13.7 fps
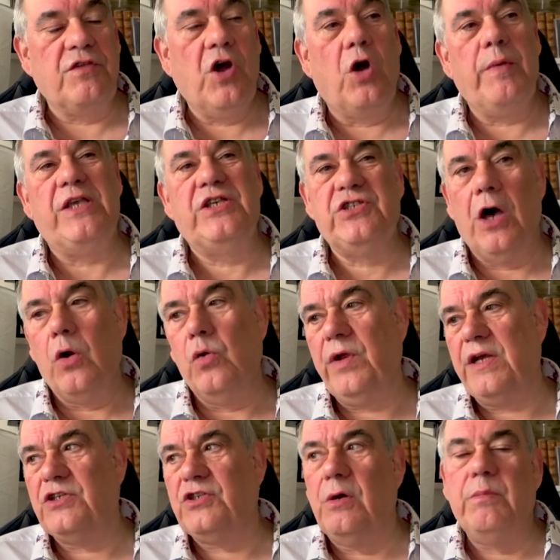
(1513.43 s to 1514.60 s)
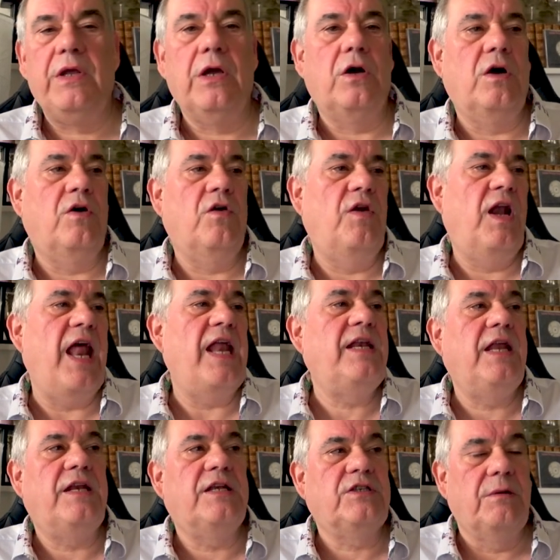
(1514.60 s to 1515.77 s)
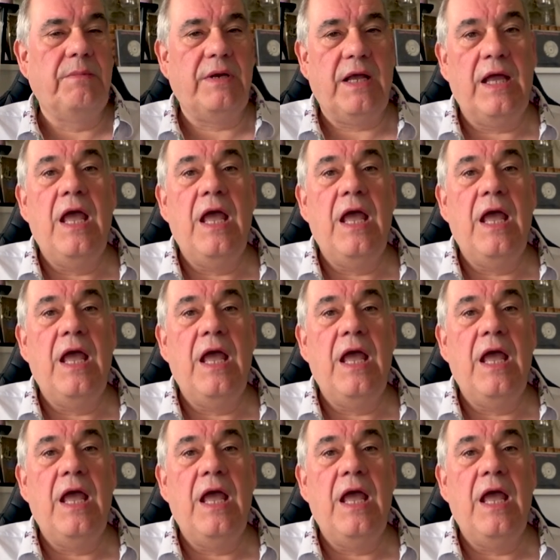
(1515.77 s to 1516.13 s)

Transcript: they normally sold it to somebody or lent it to somebody,